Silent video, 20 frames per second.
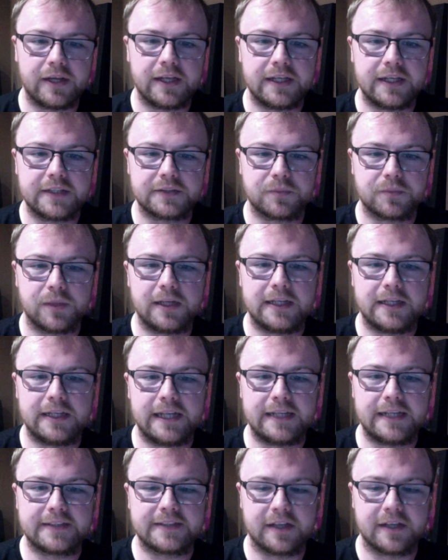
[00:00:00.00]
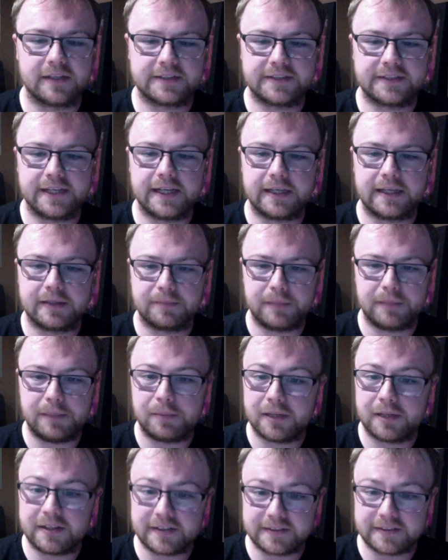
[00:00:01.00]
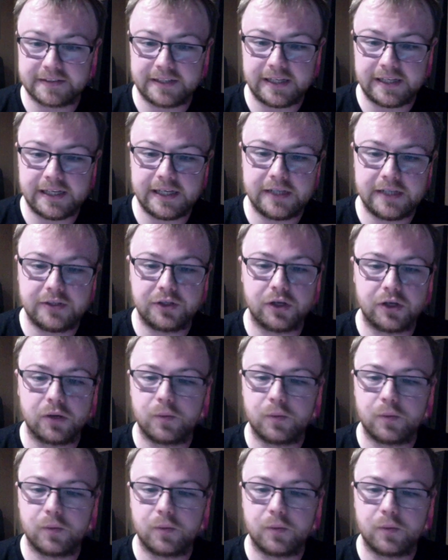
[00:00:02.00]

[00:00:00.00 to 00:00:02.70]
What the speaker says: is when it starts saying people it doesn't need,